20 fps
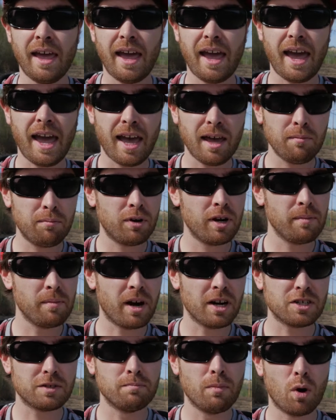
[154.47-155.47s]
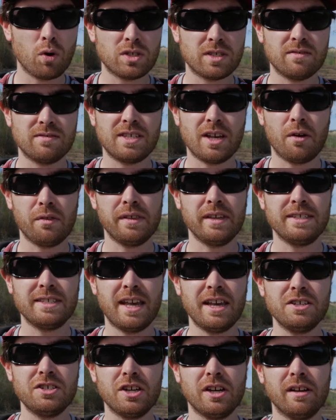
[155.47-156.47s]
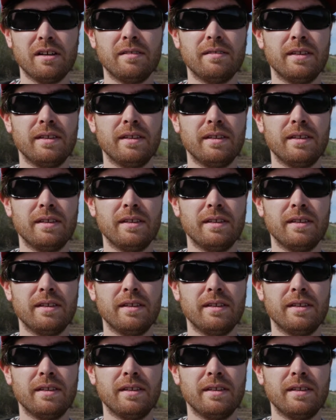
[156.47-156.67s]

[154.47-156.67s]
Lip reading: and pretty much most of Southeast Asia.